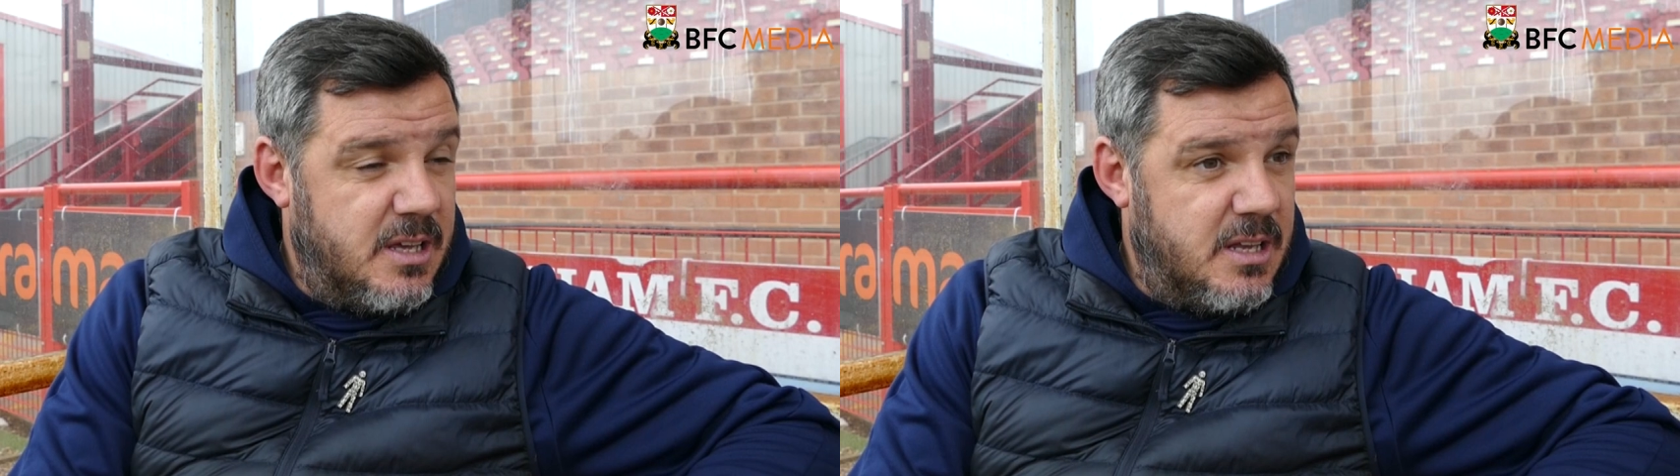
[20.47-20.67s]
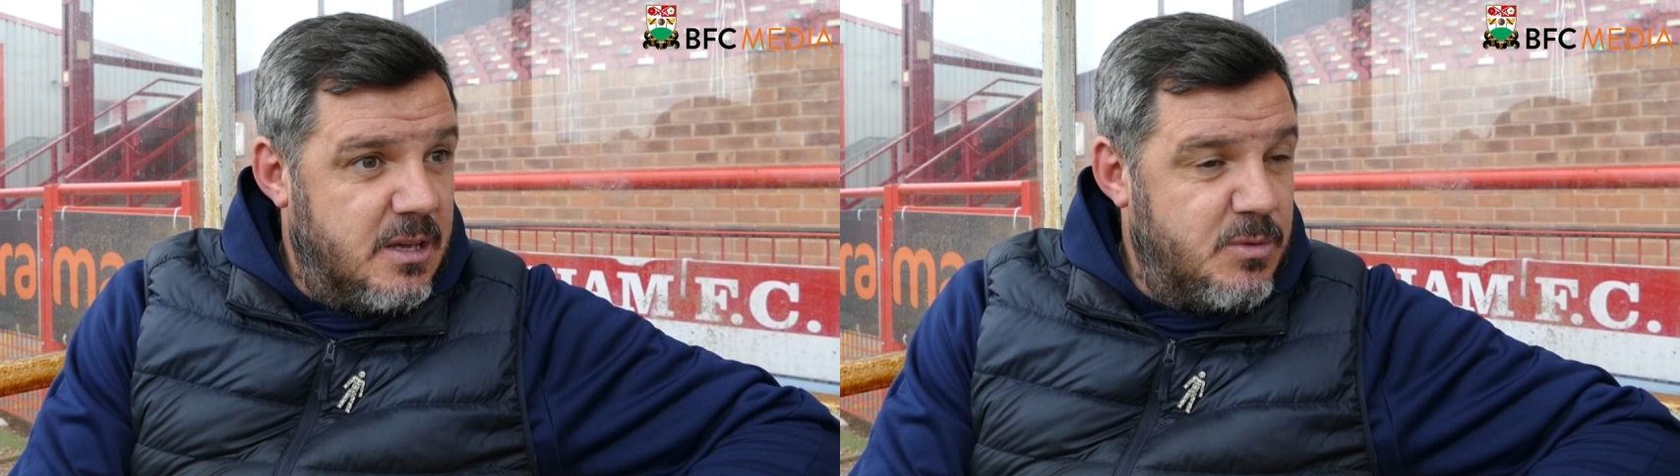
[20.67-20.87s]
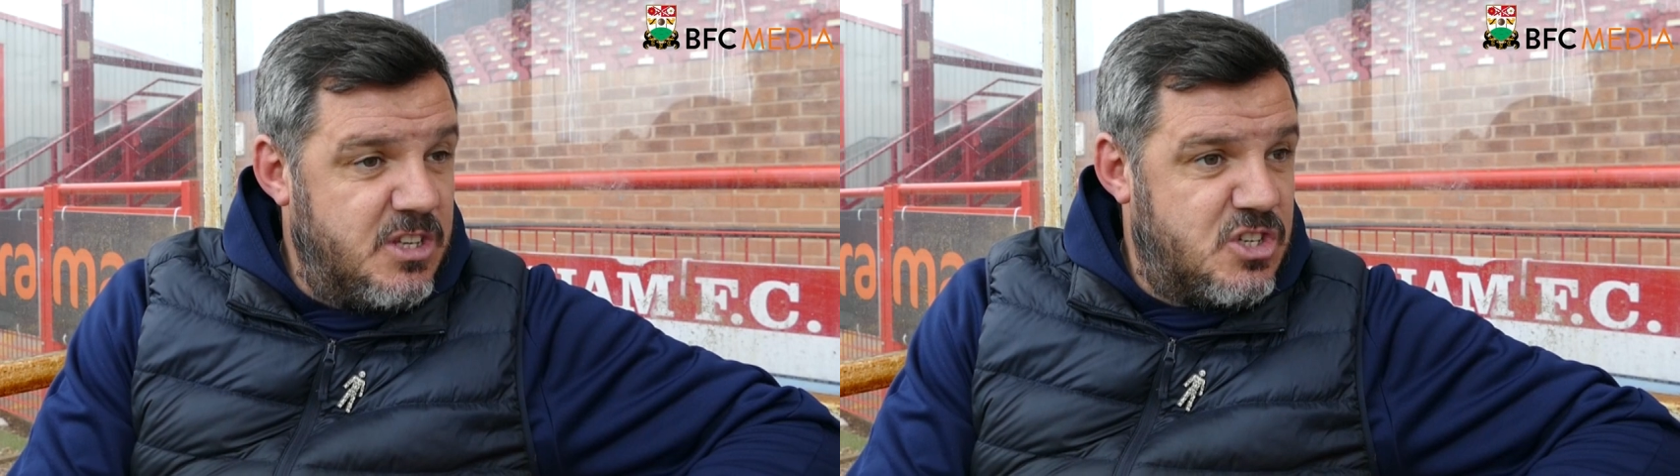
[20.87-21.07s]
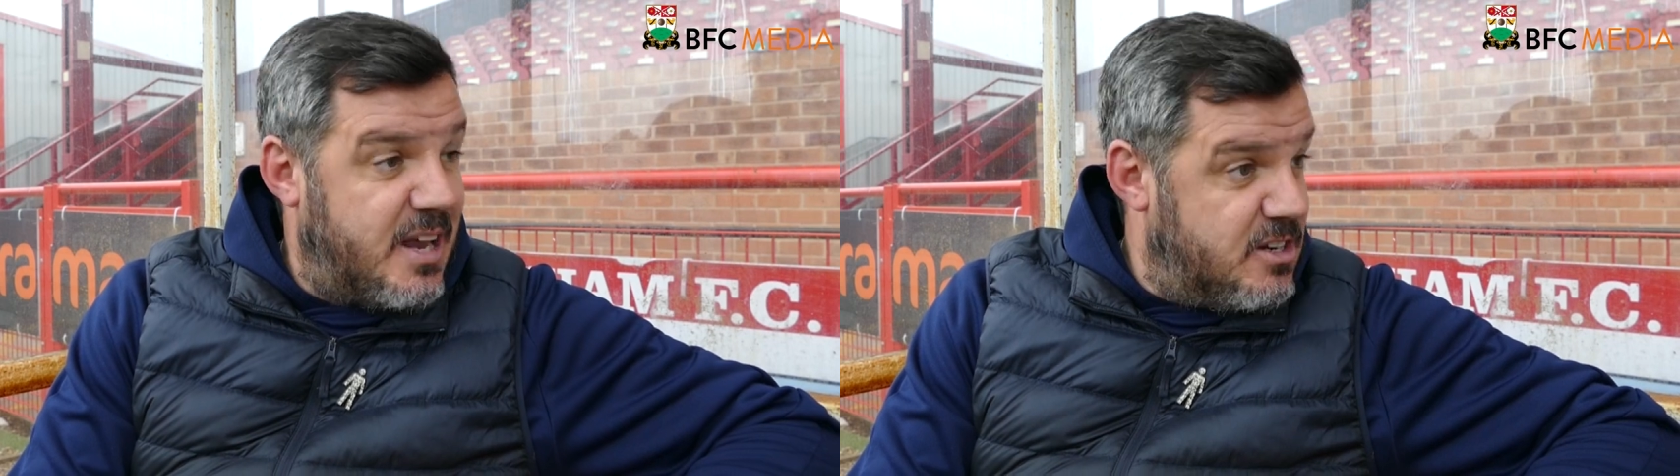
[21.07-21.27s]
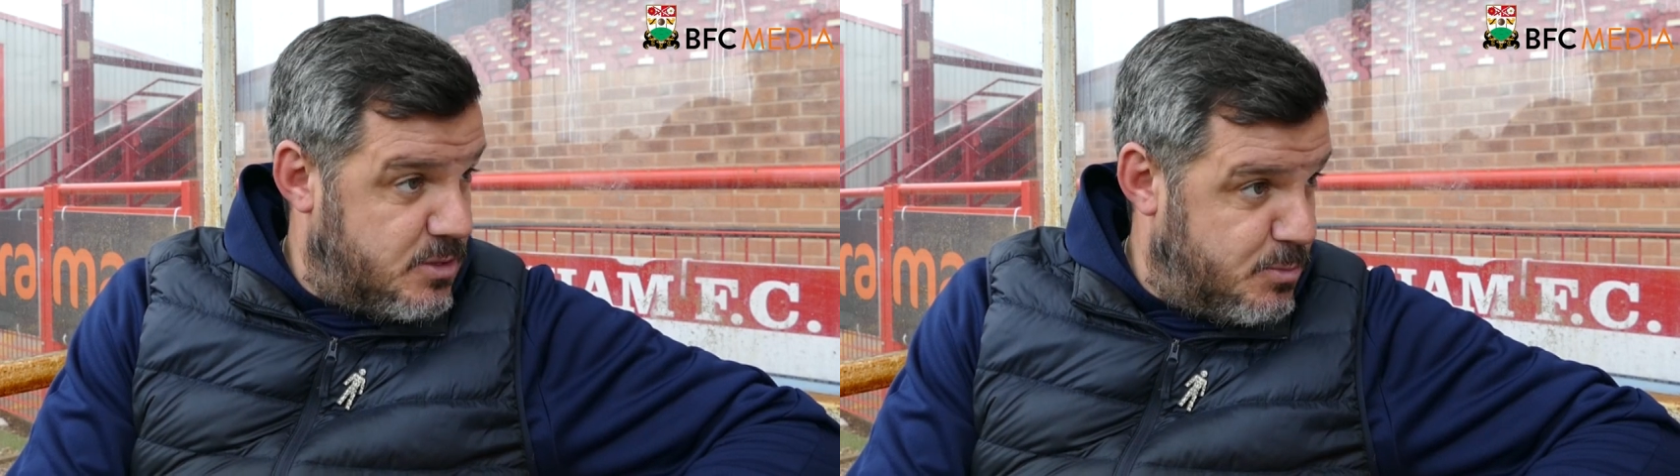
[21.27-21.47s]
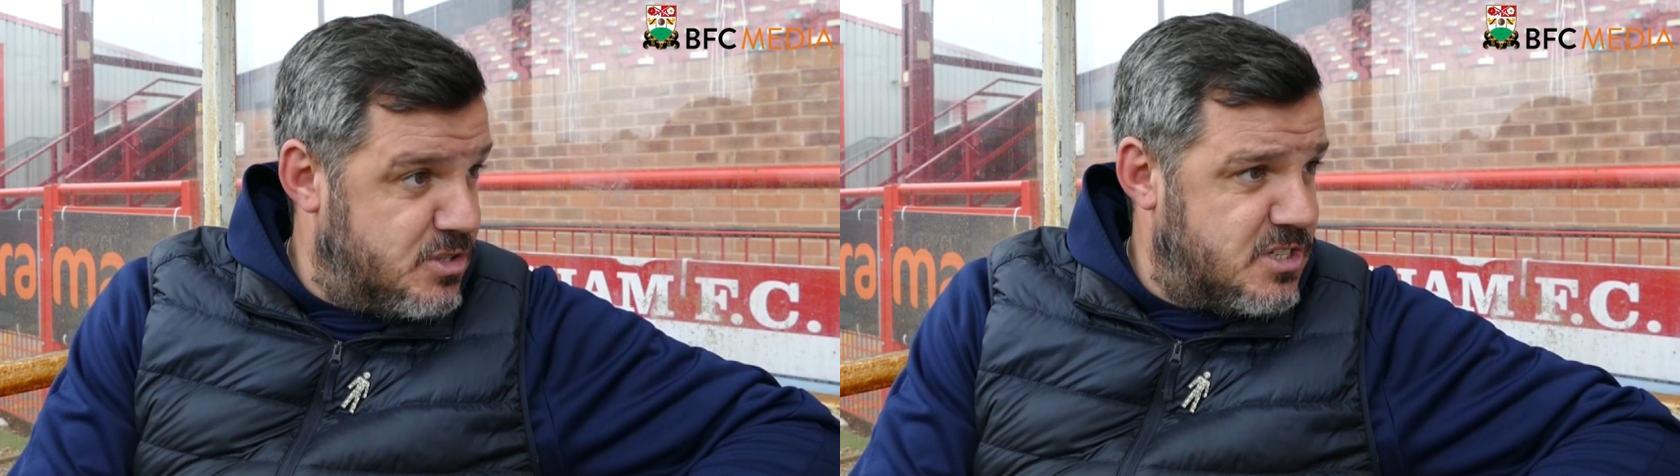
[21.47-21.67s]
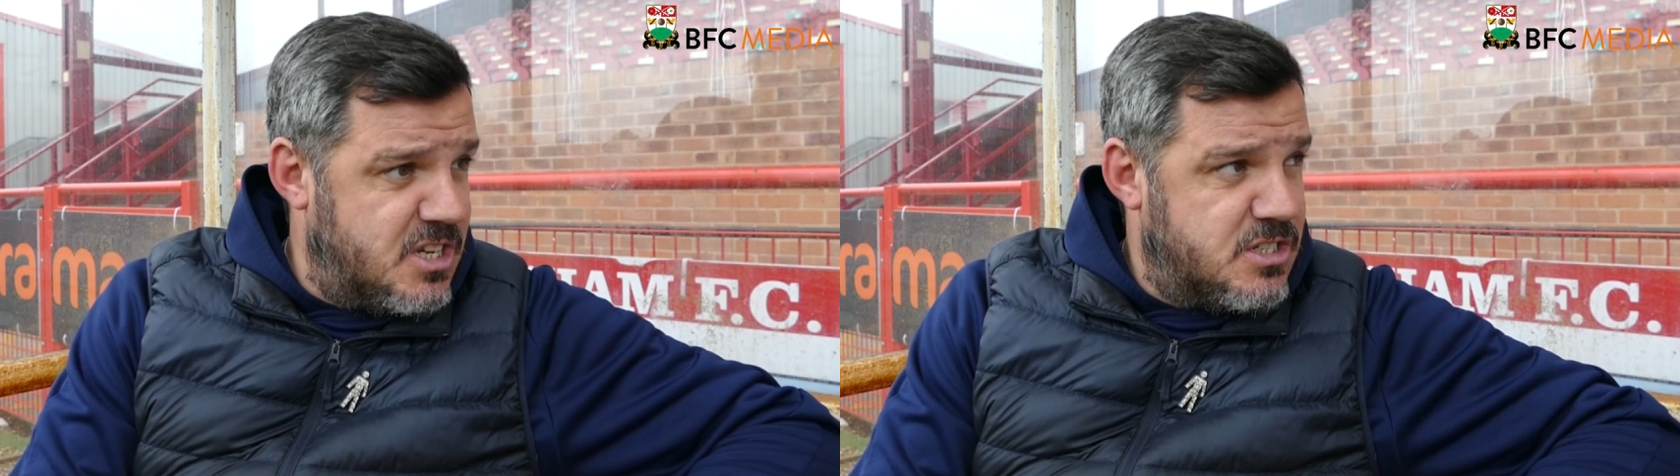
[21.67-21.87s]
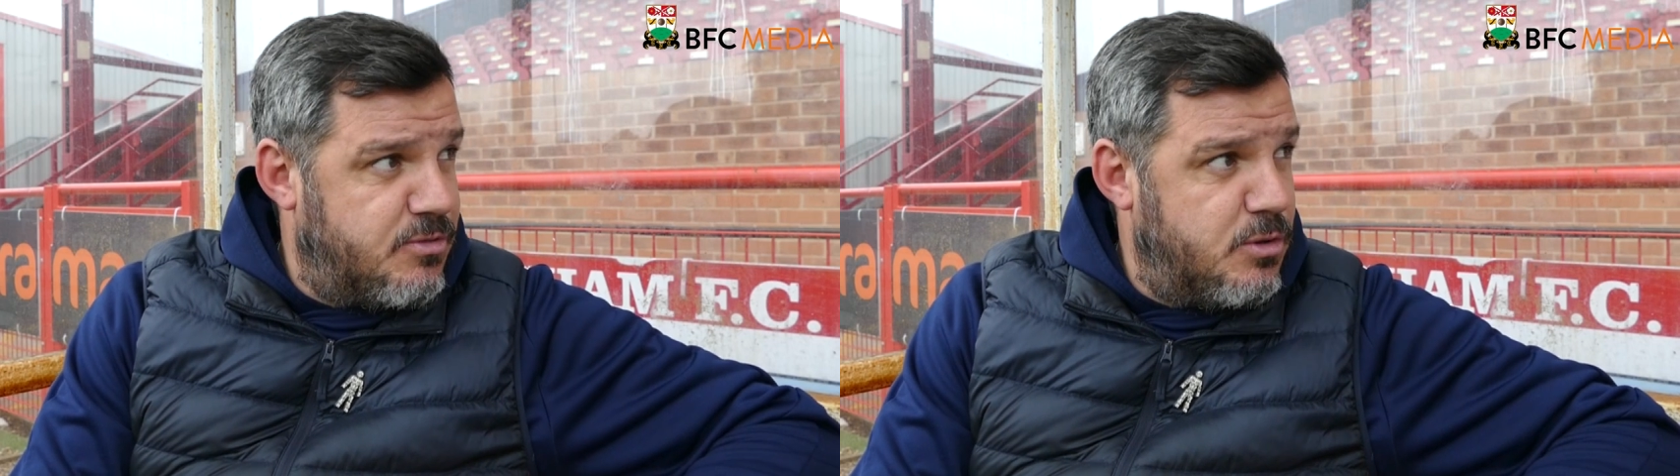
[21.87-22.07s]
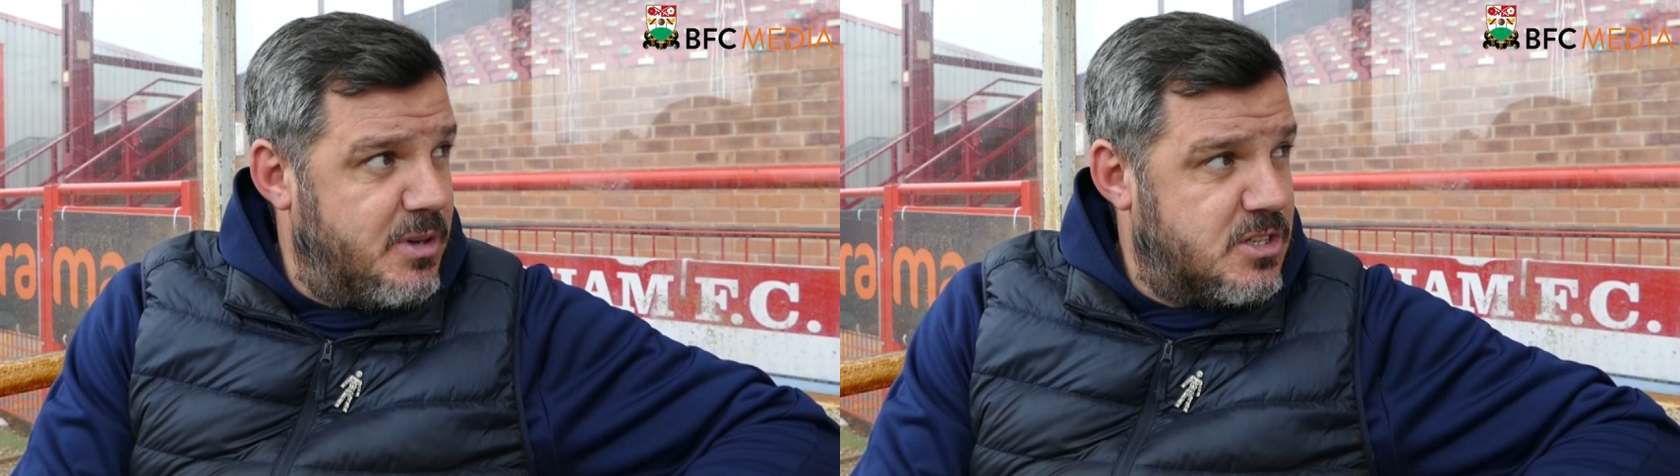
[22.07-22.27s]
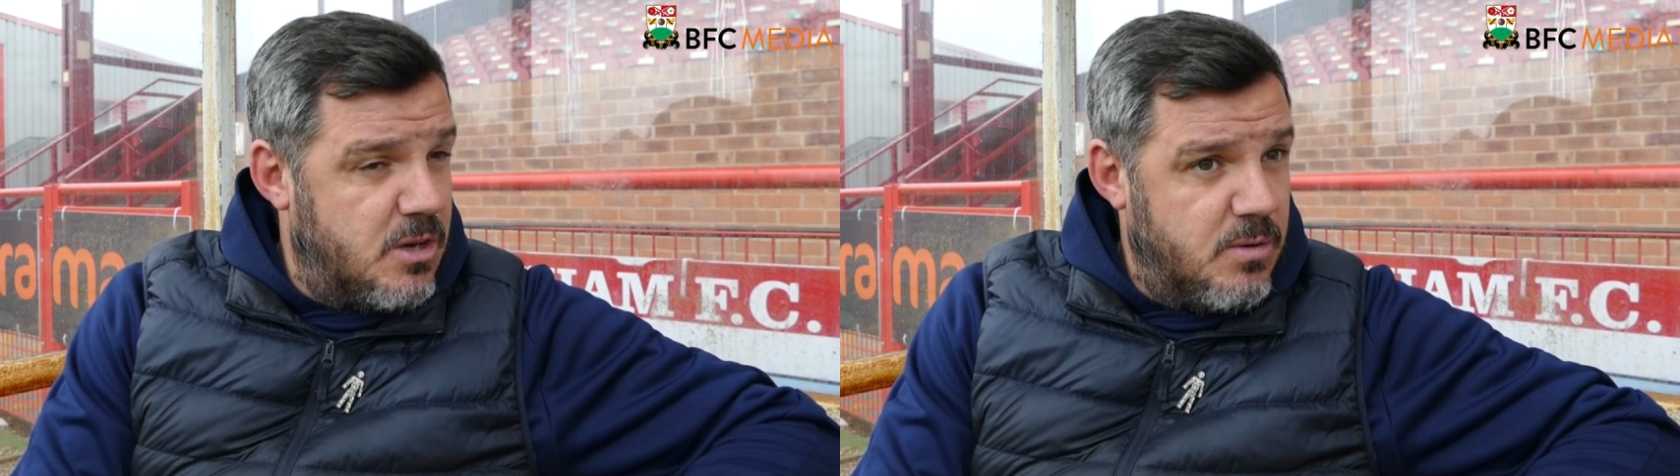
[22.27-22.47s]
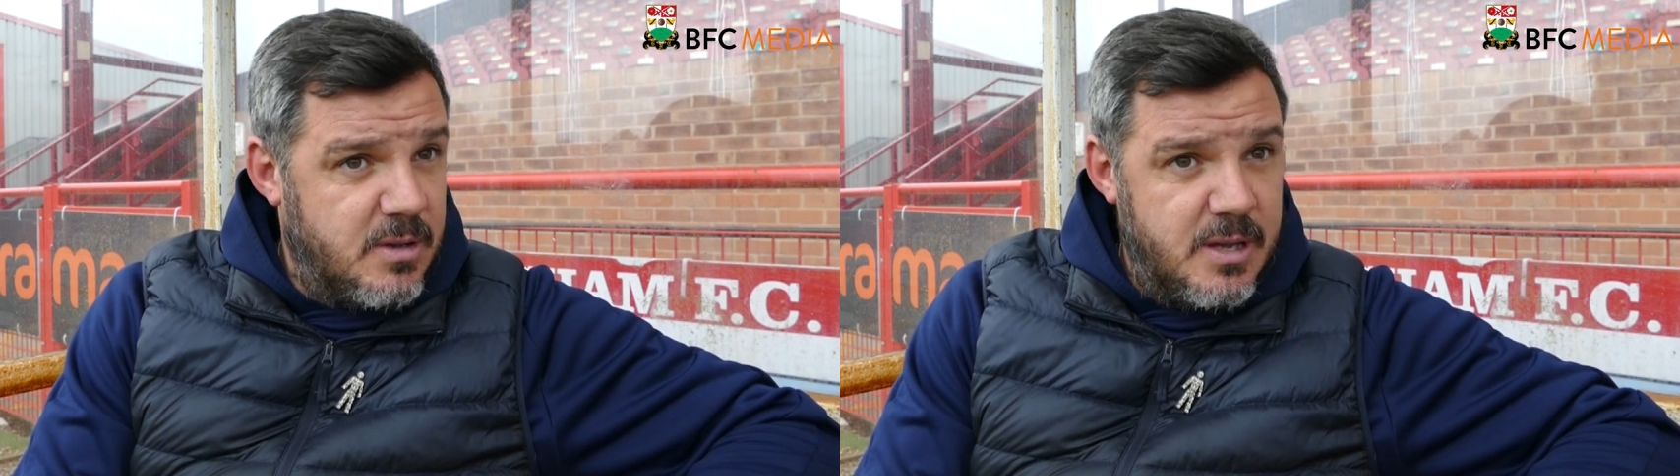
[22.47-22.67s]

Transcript: And we did challenge the boys. I said to you a few weeks ago,